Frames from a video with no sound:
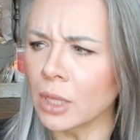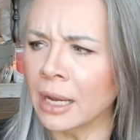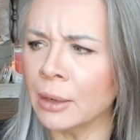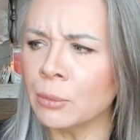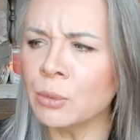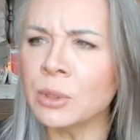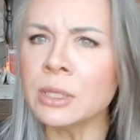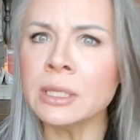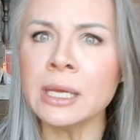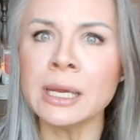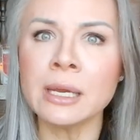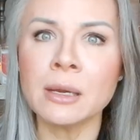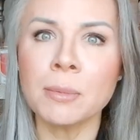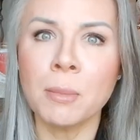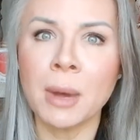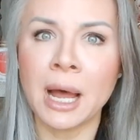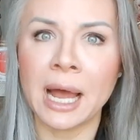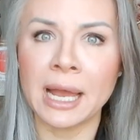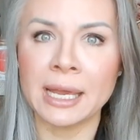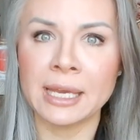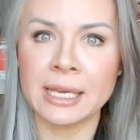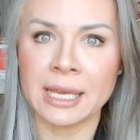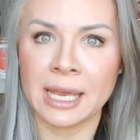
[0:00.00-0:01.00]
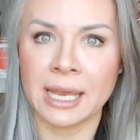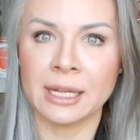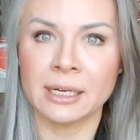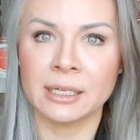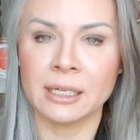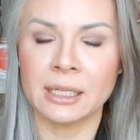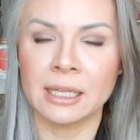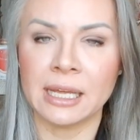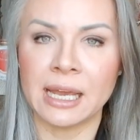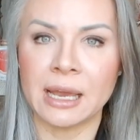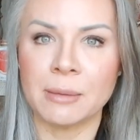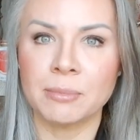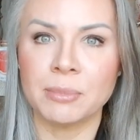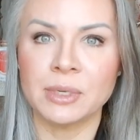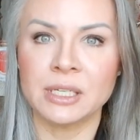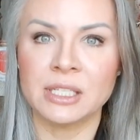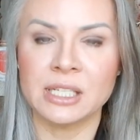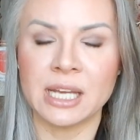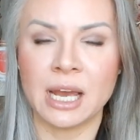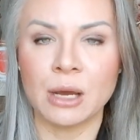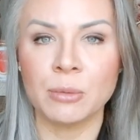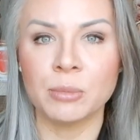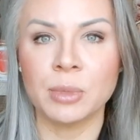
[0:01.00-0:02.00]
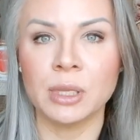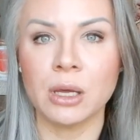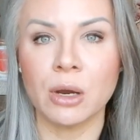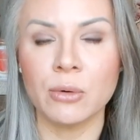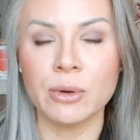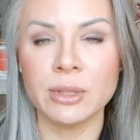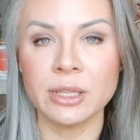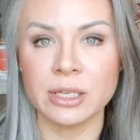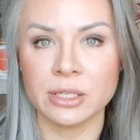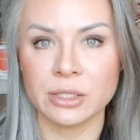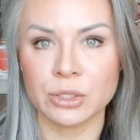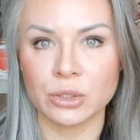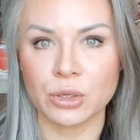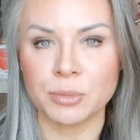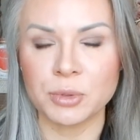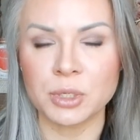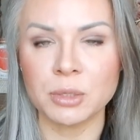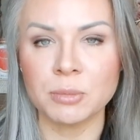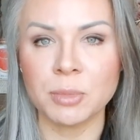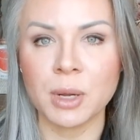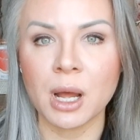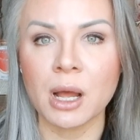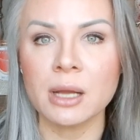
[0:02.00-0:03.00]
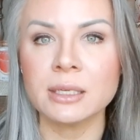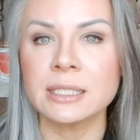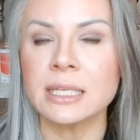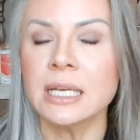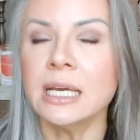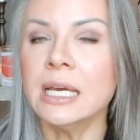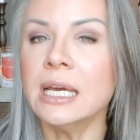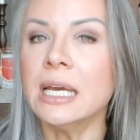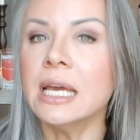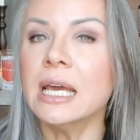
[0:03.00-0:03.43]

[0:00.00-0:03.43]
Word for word: I will link my candle lamp down below in the description box.